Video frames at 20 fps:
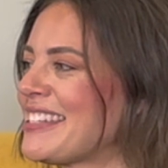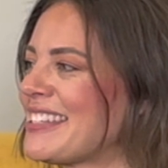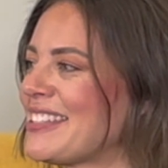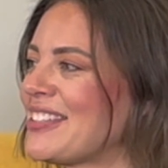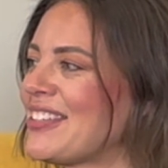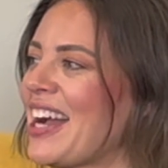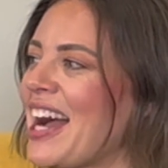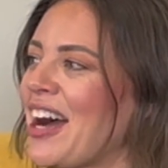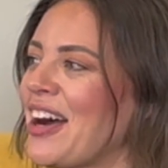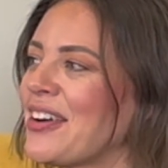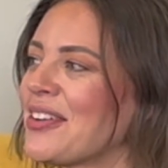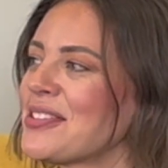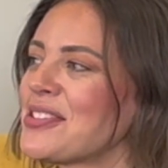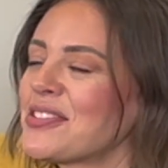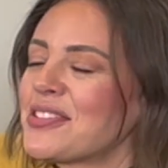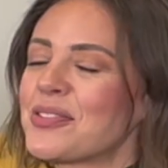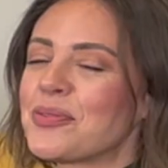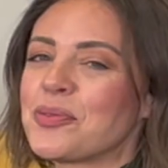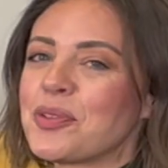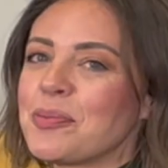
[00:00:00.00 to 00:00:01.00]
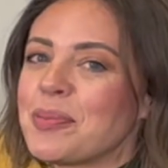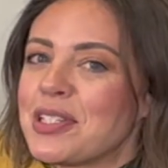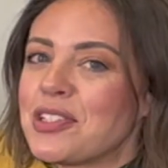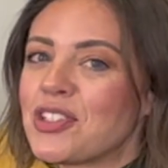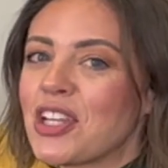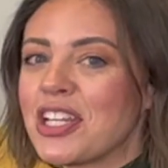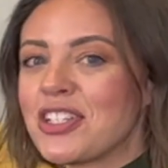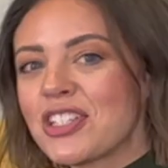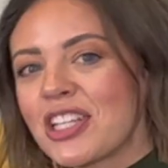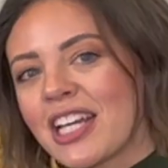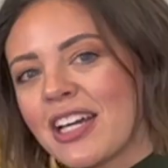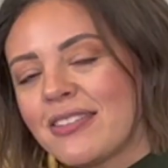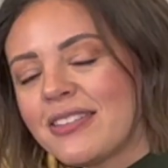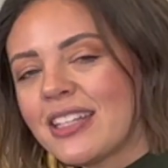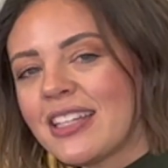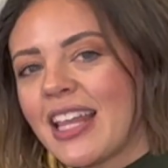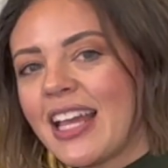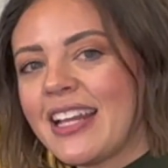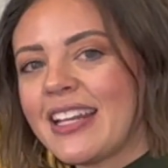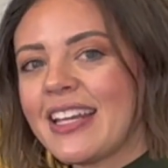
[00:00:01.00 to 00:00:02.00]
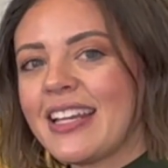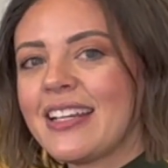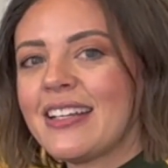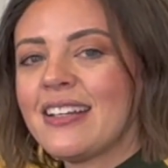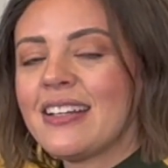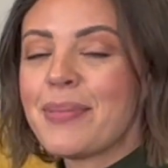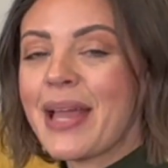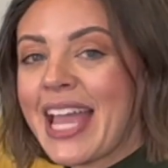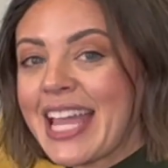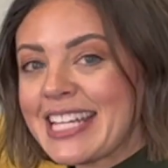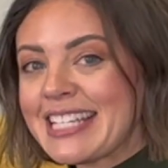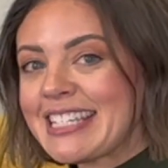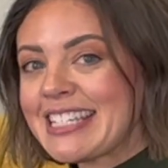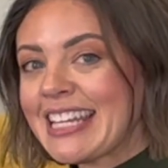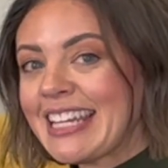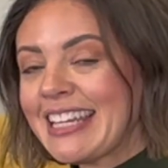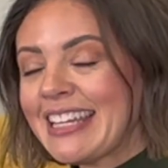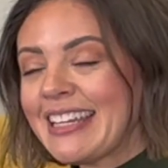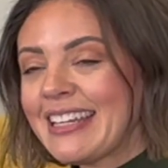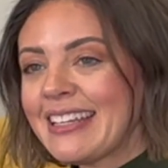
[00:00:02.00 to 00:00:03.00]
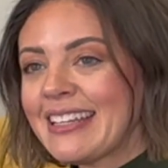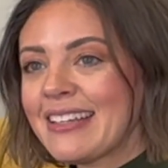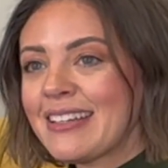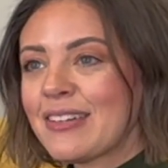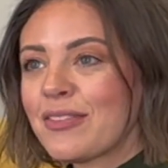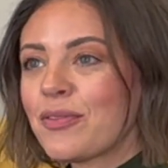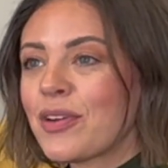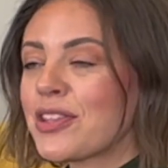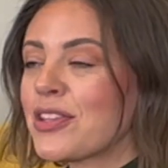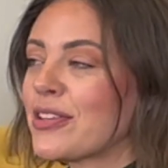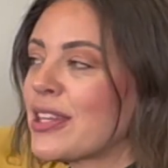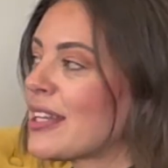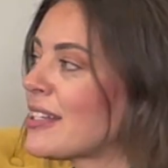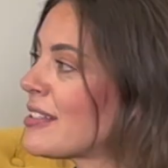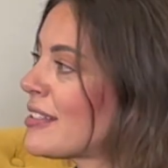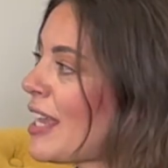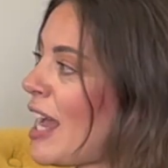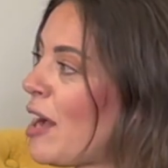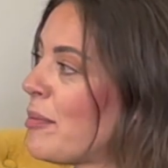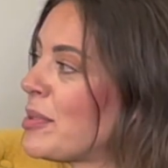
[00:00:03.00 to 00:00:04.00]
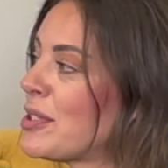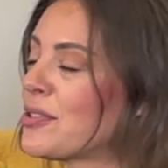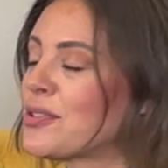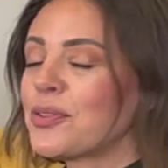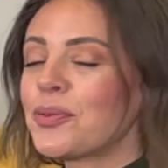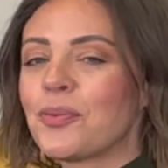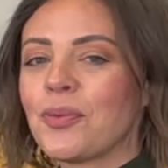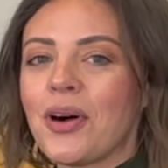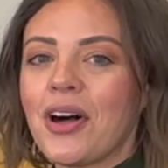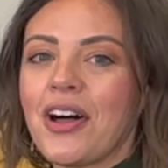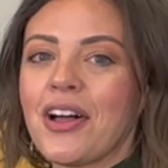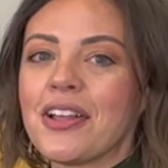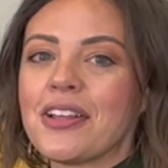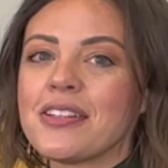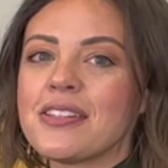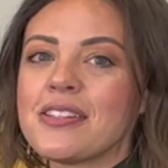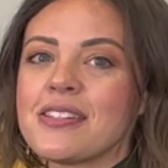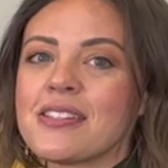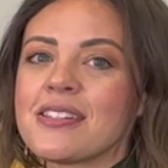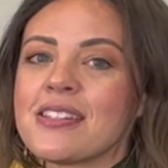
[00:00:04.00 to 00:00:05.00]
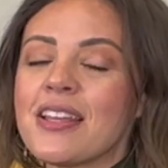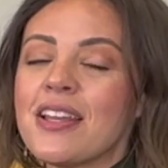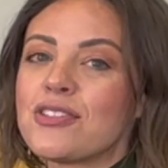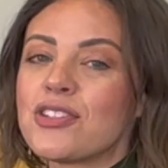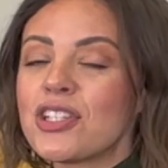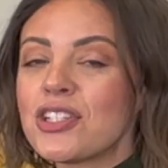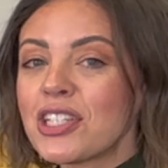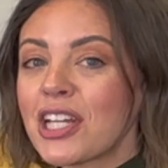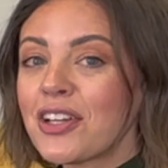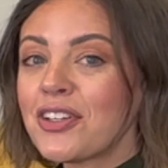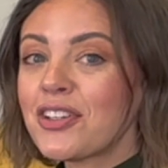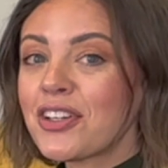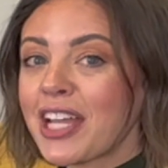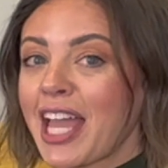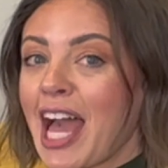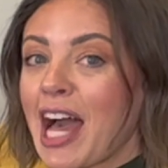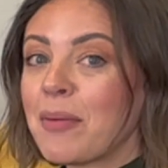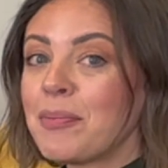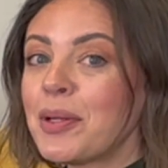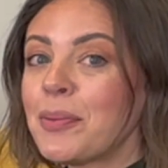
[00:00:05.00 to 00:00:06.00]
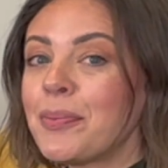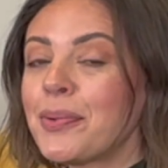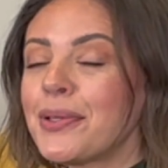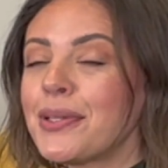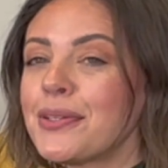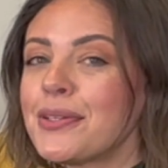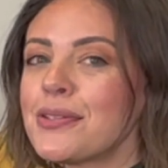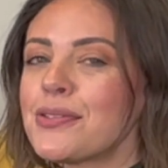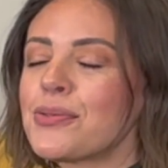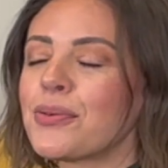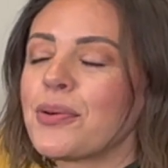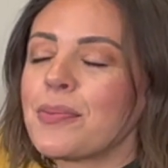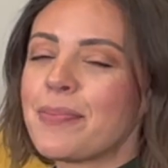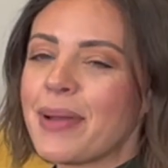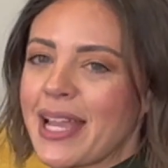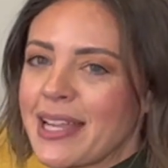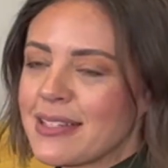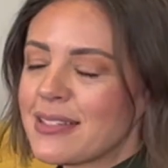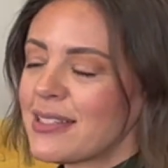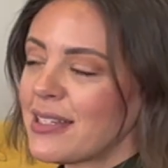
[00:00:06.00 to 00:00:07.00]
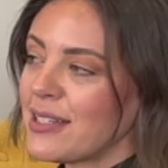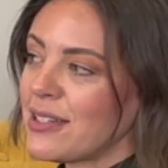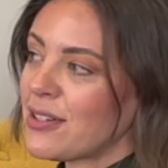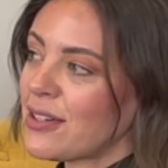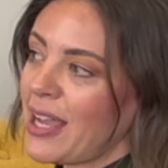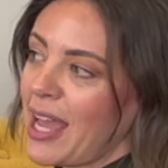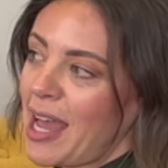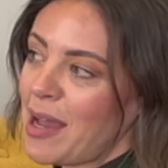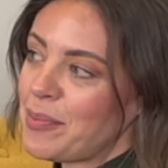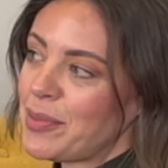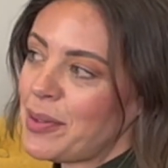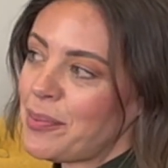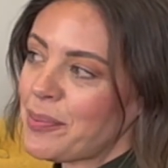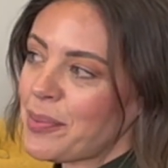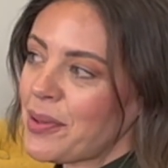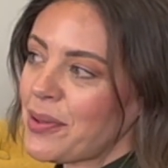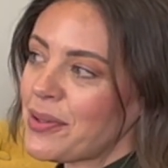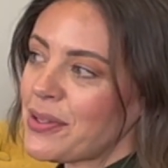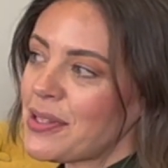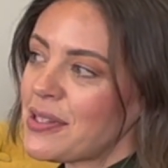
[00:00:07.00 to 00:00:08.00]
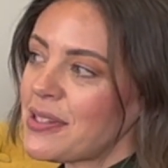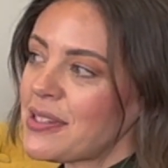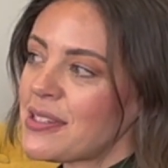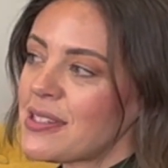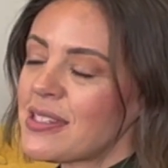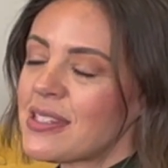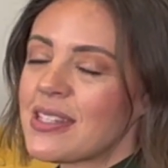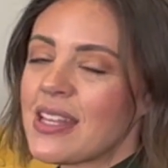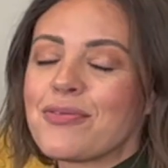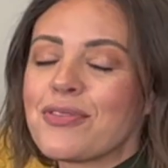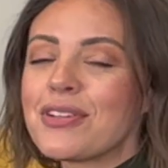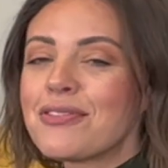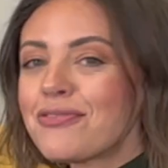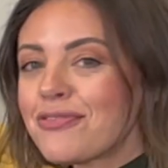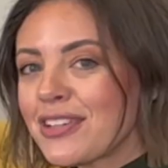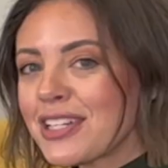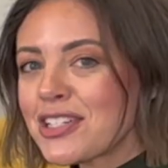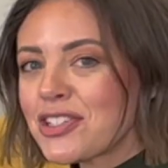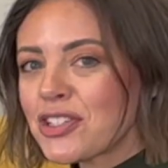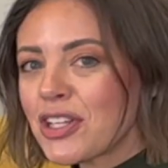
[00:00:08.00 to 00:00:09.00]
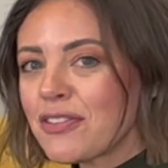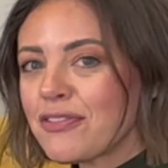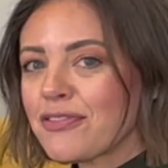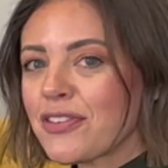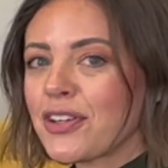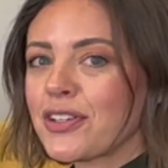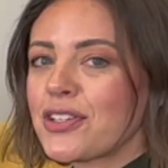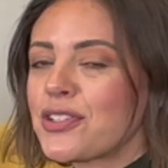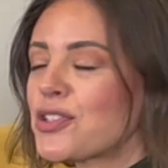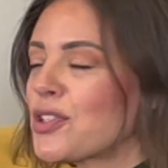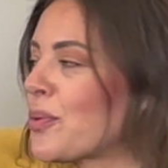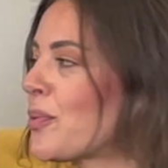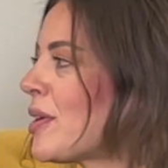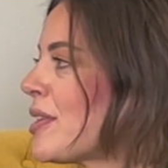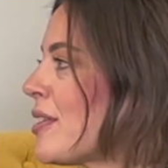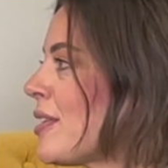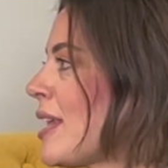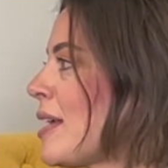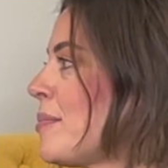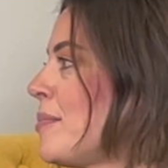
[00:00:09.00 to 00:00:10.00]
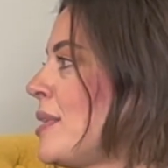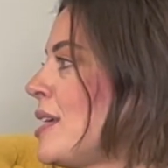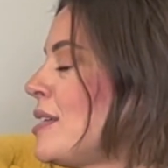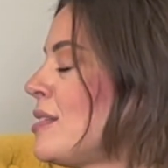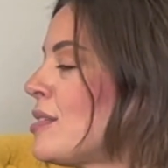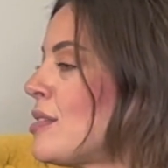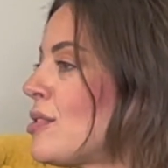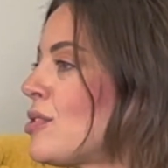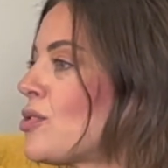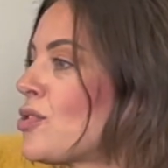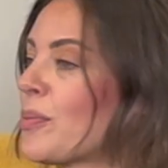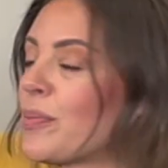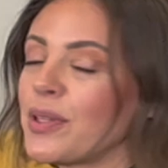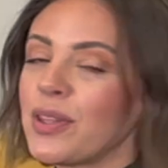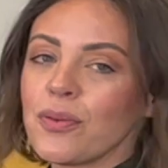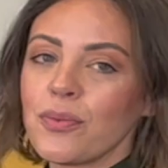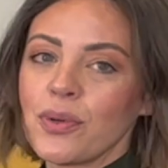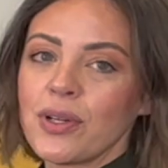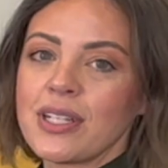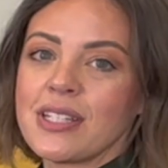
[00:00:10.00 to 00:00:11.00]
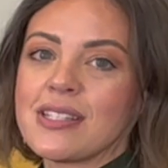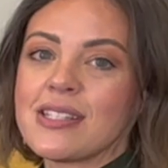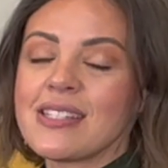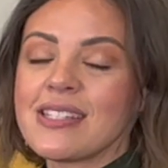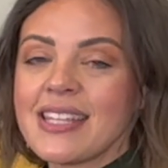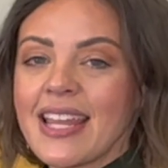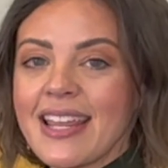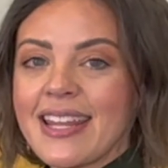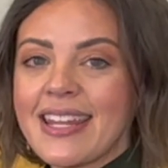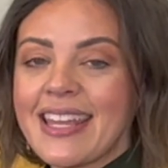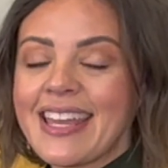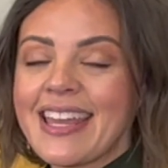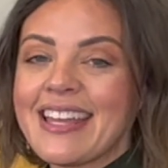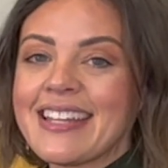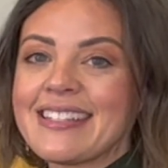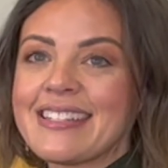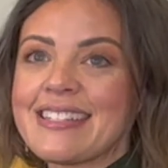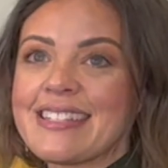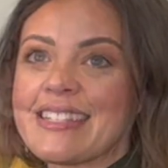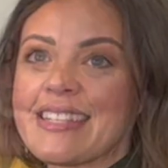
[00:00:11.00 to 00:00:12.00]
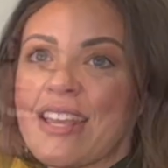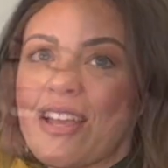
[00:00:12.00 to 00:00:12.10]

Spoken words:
your house would be changing out the lighting, painting, whether that is cabinets or walls, changing out your cabinet pulls or painting your cabinet pulls, refinishing furniture, whether that means stripping the wood and staining it.